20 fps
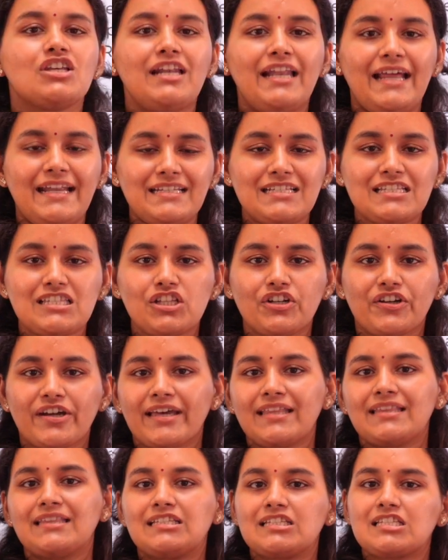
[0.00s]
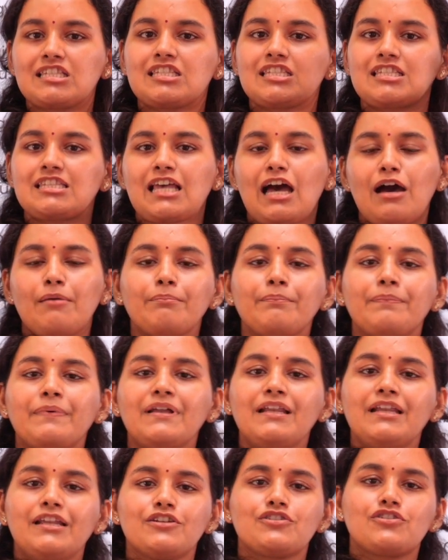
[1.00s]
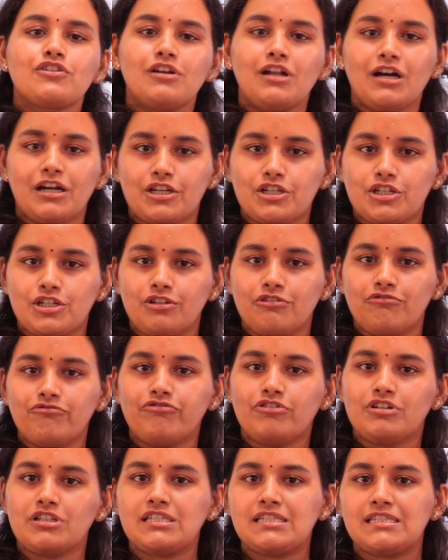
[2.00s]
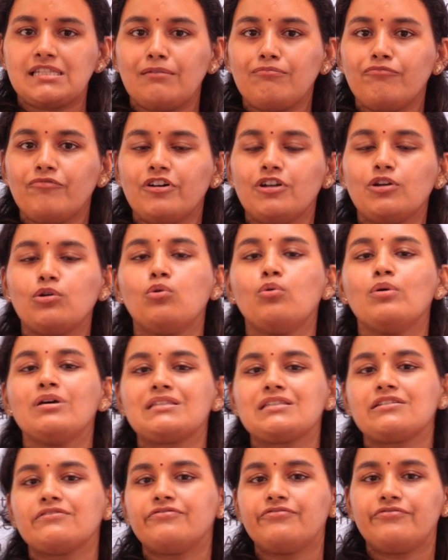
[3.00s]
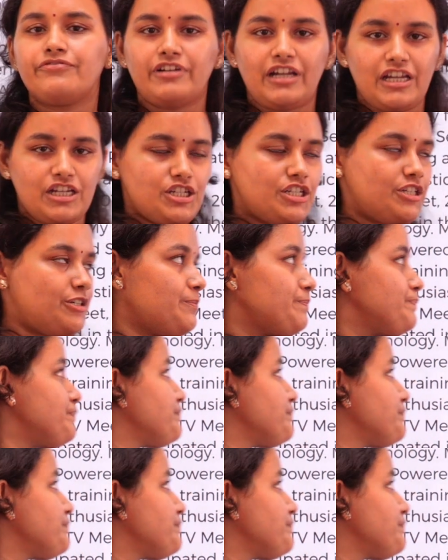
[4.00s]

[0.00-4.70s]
let us look at this sample introduction for someone who is a fresher.